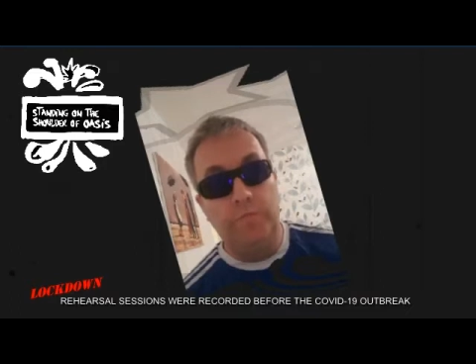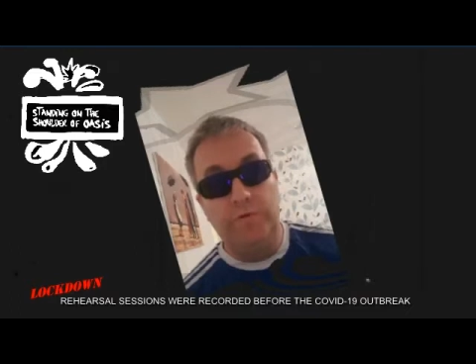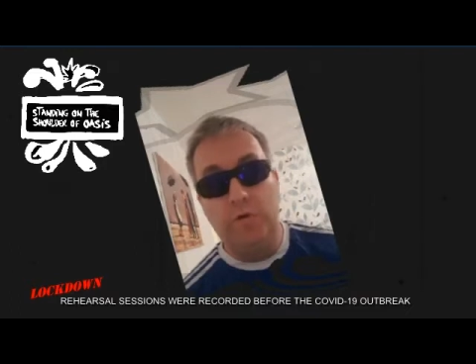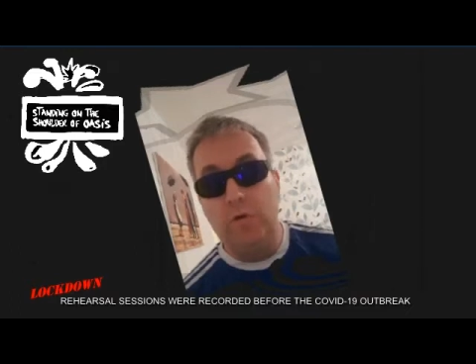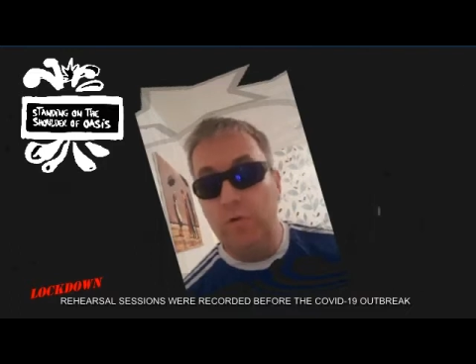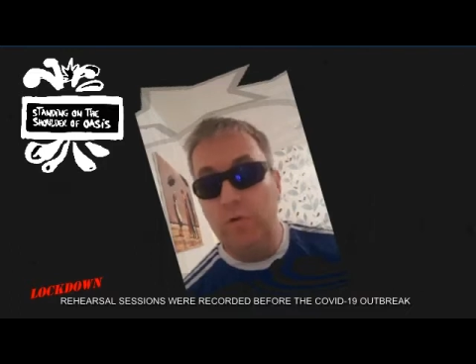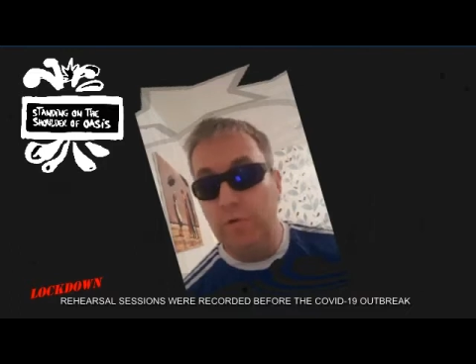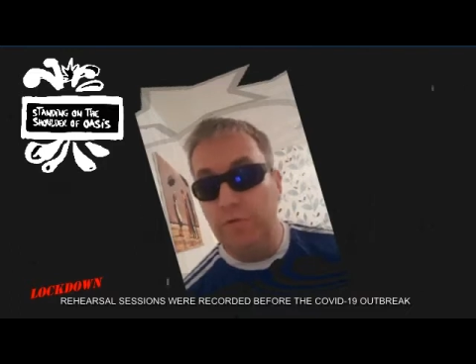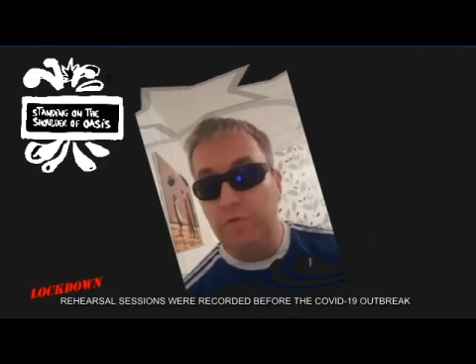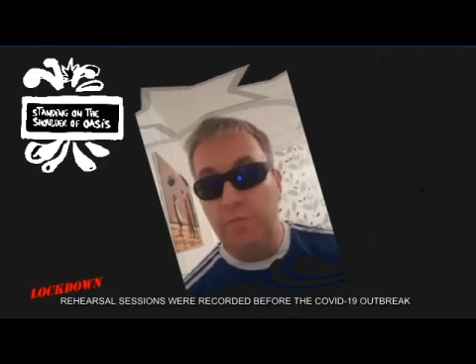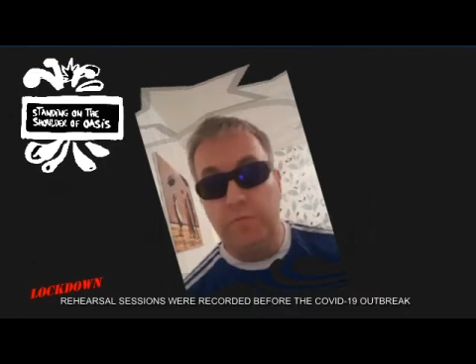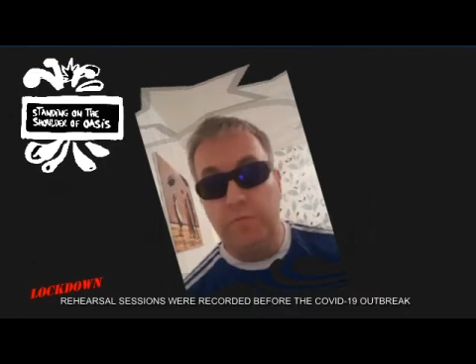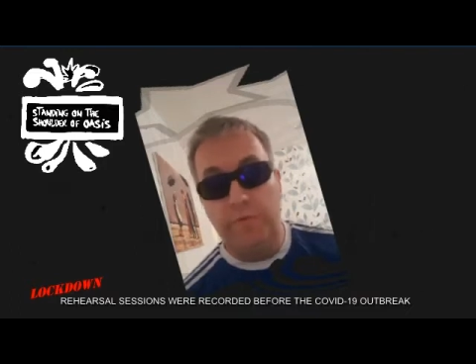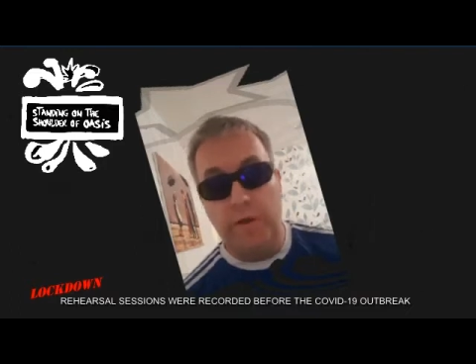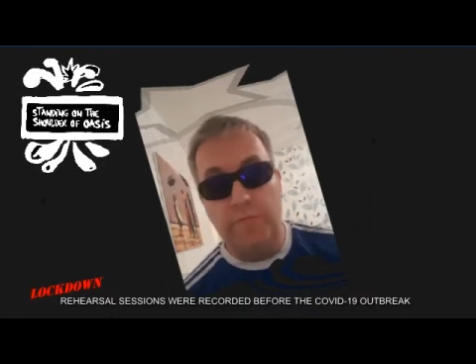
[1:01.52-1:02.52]
recorded
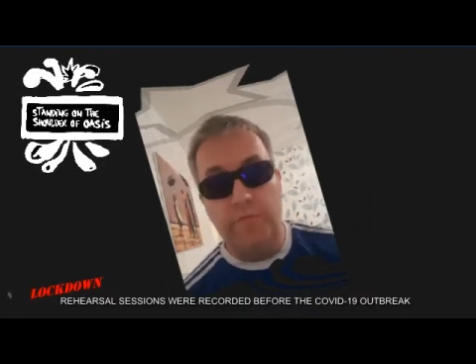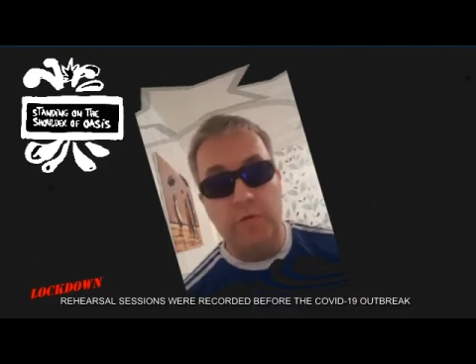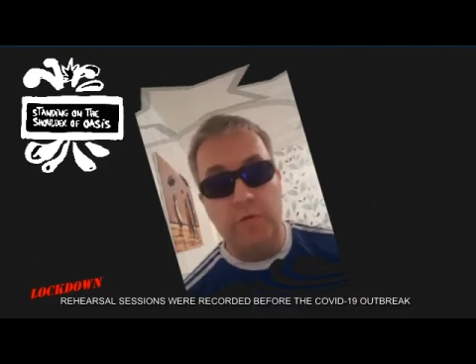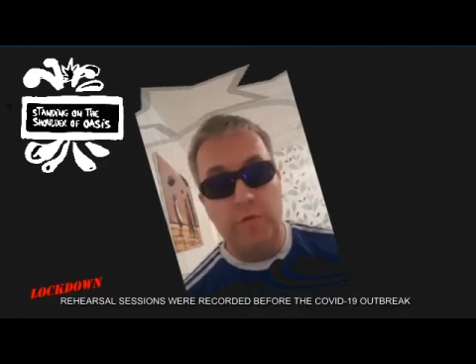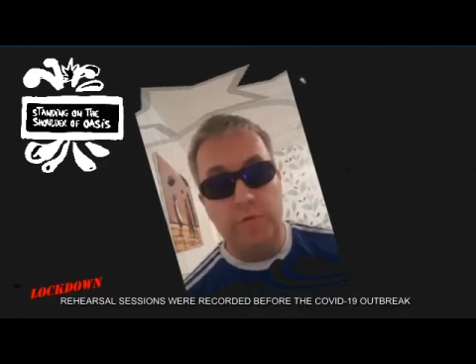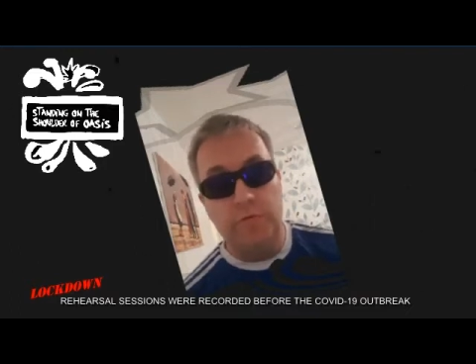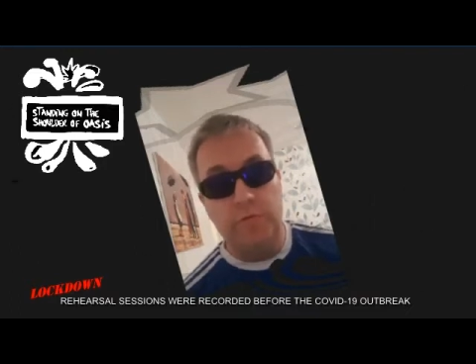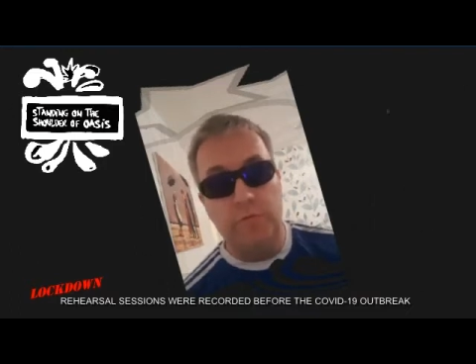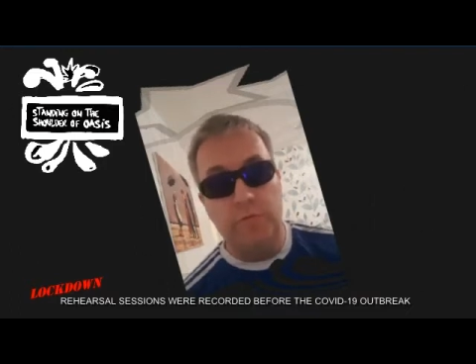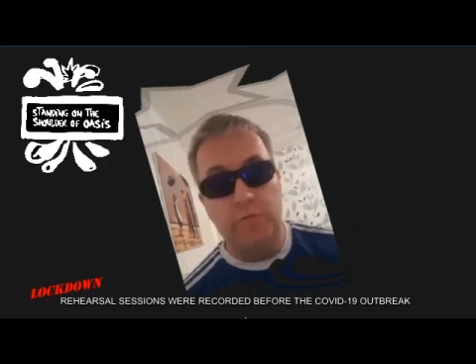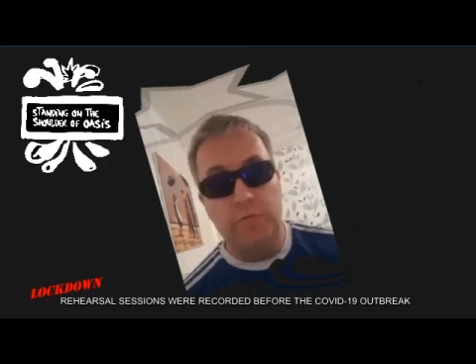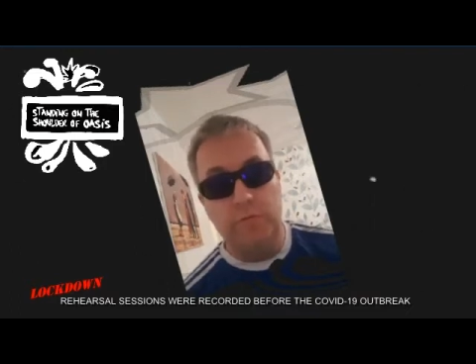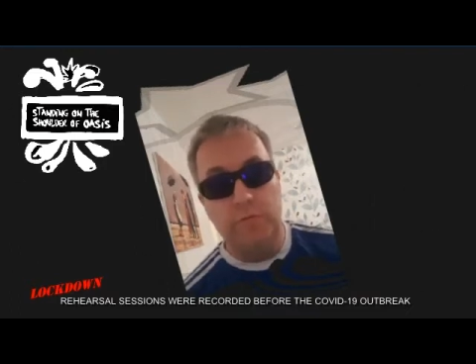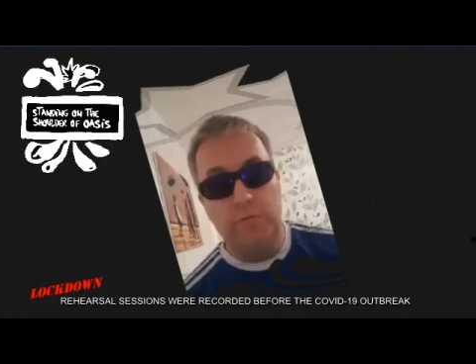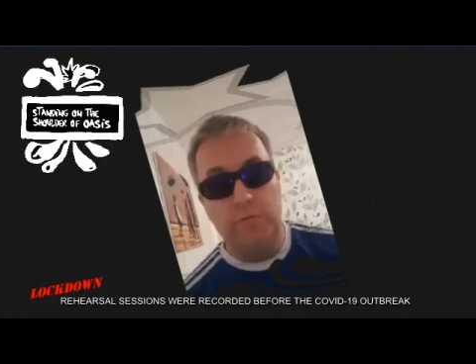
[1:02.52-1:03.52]
some of our
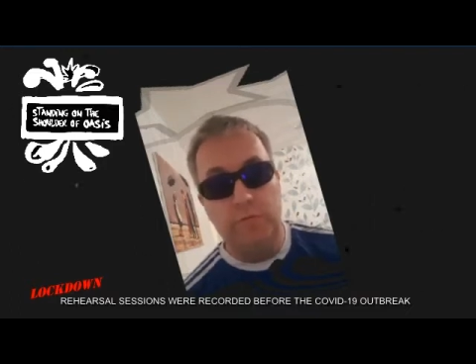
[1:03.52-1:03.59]
rehearsals,